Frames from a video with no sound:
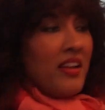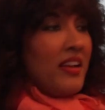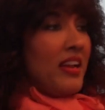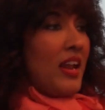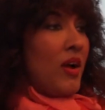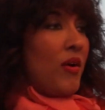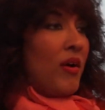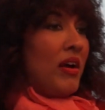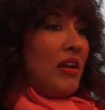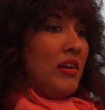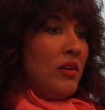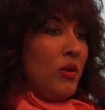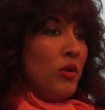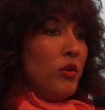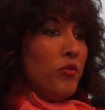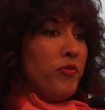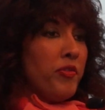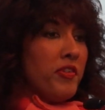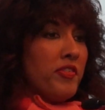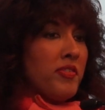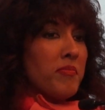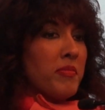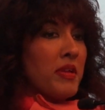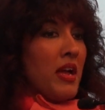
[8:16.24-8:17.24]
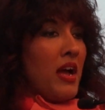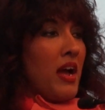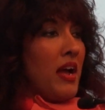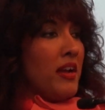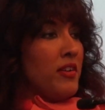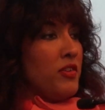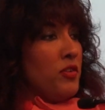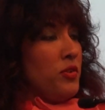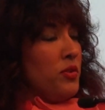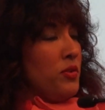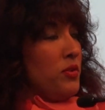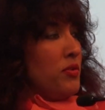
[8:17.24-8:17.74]
Now, I looked for some
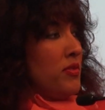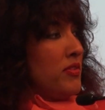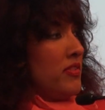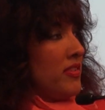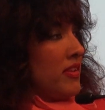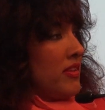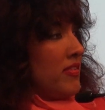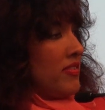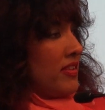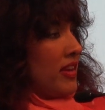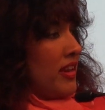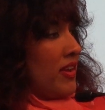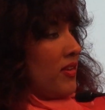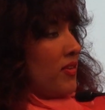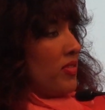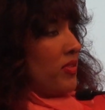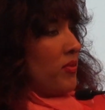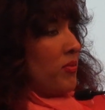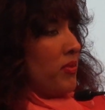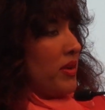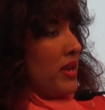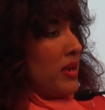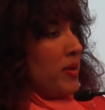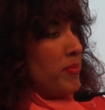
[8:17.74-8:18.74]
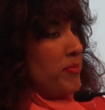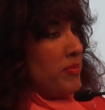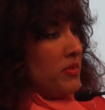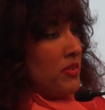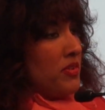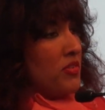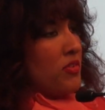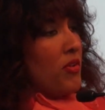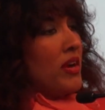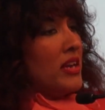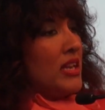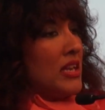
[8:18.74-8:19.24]
cartoons yesterday on the web
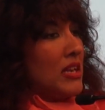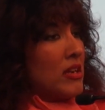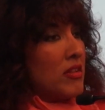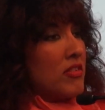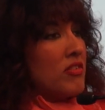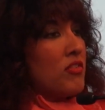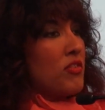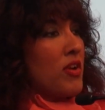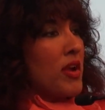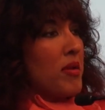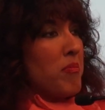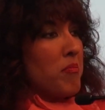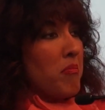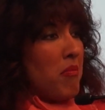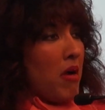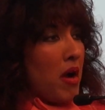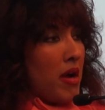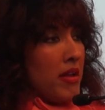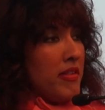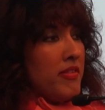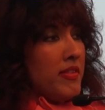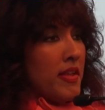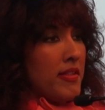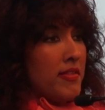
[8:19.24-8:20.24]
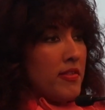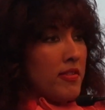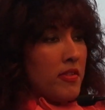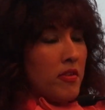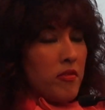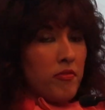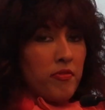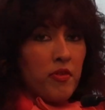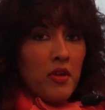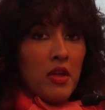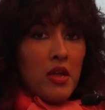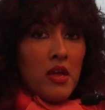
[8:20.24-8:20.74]
to try and illustrate my sense
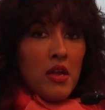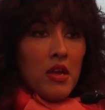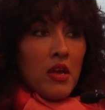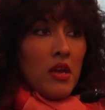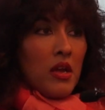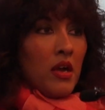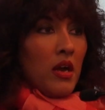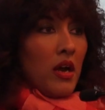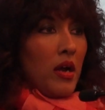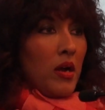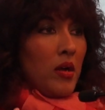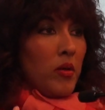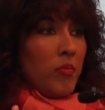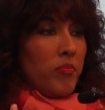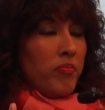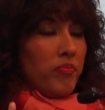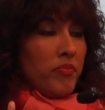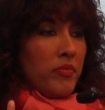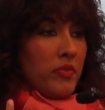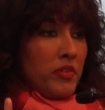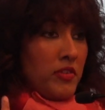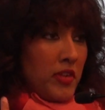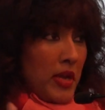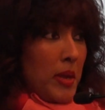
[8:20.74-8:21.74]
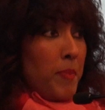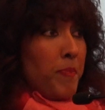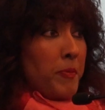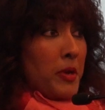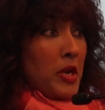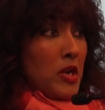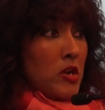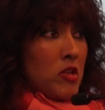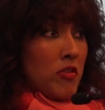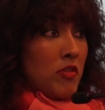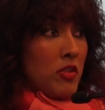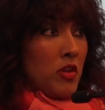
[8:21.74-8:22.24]
of um, deep
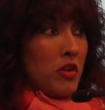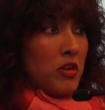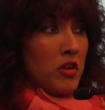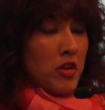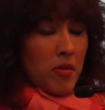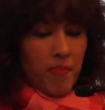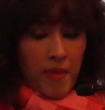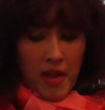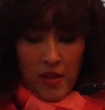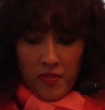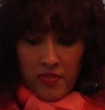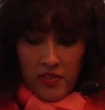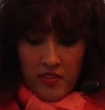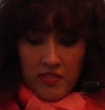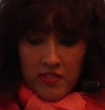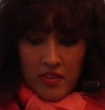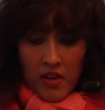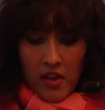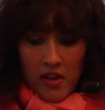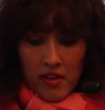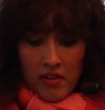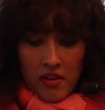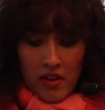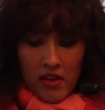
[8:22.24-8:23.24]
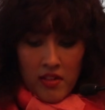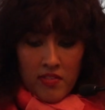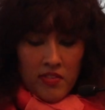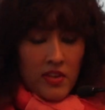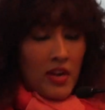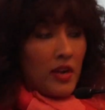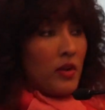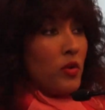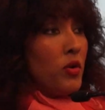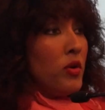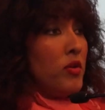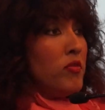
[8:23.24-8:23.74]
concern about these guidelines,
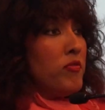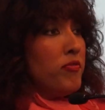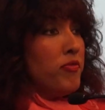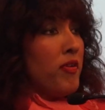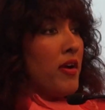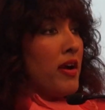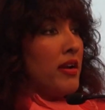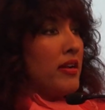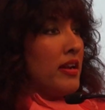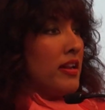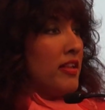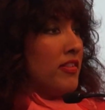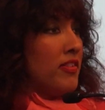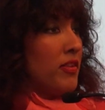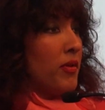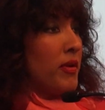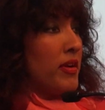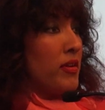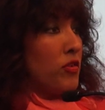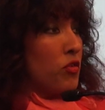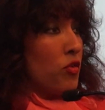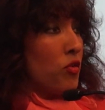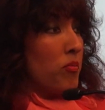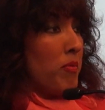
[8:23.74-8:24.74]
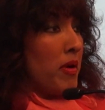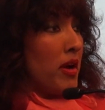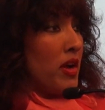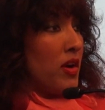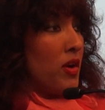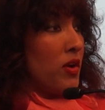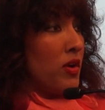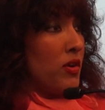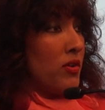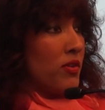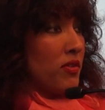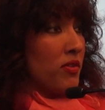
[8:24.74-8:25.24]
and I couldn't find any, so I drew
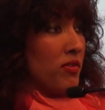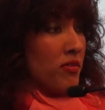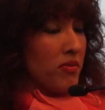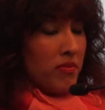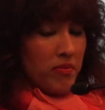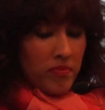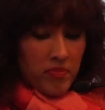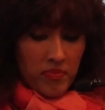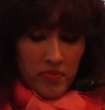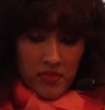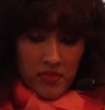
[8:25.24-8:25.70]
my own.